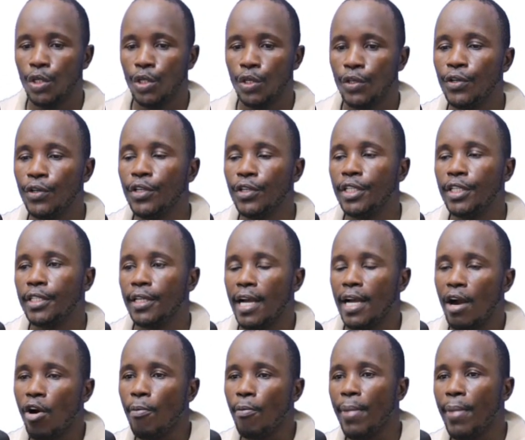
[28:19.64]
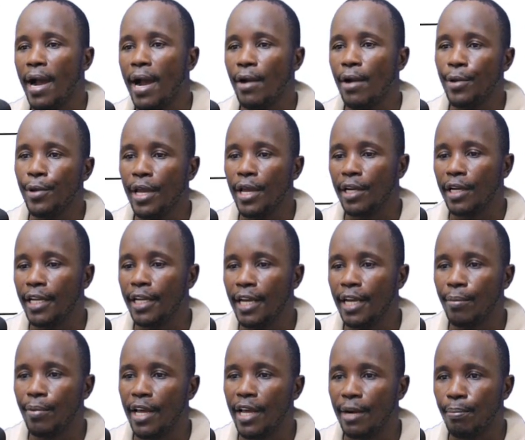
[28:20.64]
Good. I hope we are clear
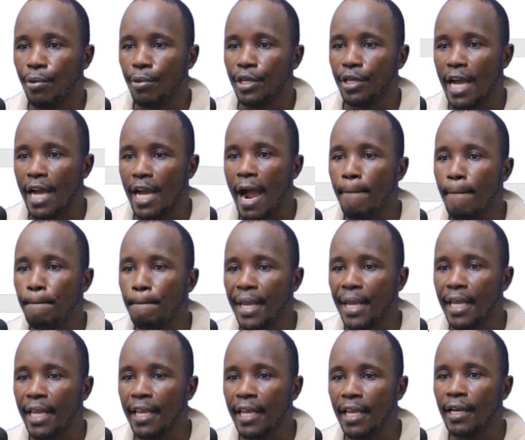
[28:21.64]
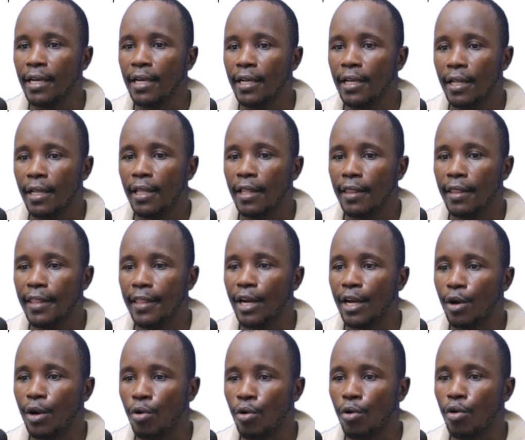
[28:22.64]
at that point. I'm picking the
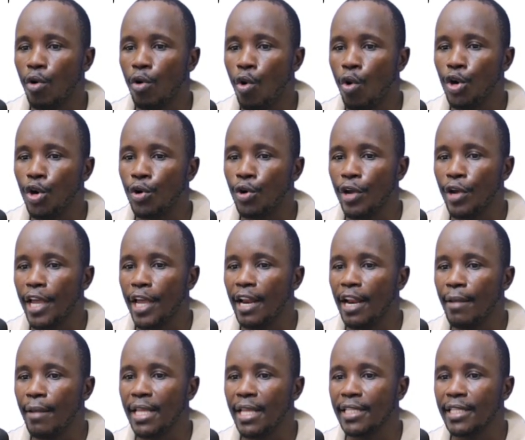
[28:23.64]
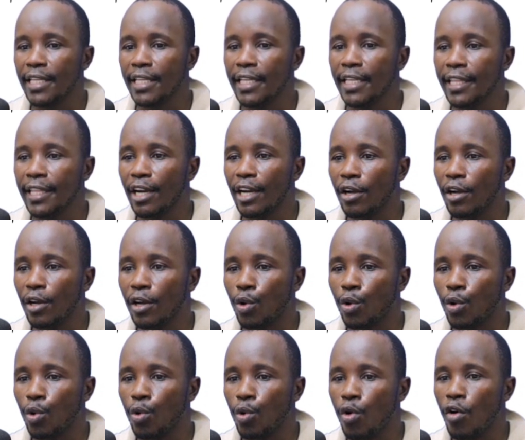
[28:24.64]
odd row elements in the
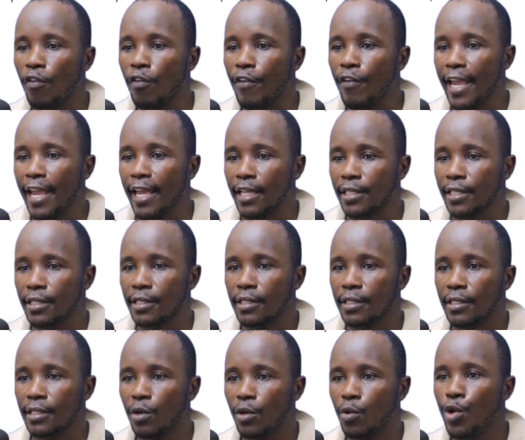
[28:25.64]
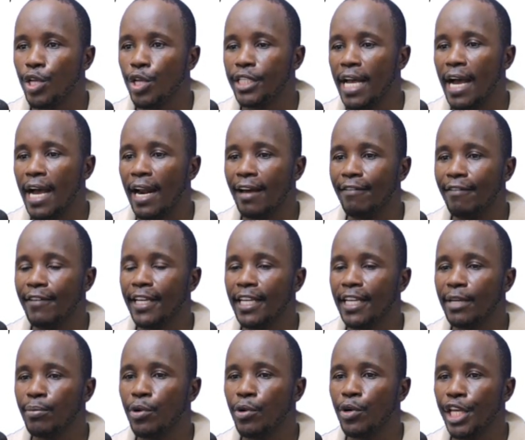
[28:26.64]
row of x, which are
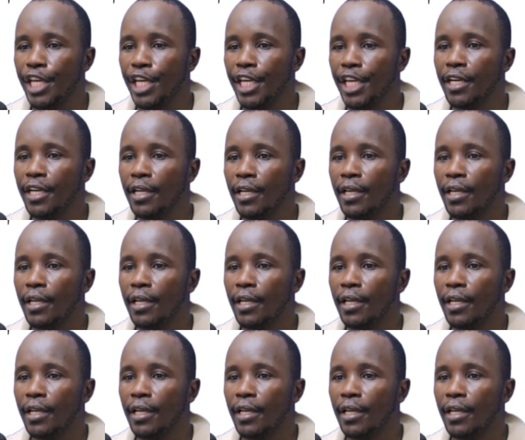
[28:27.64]
available in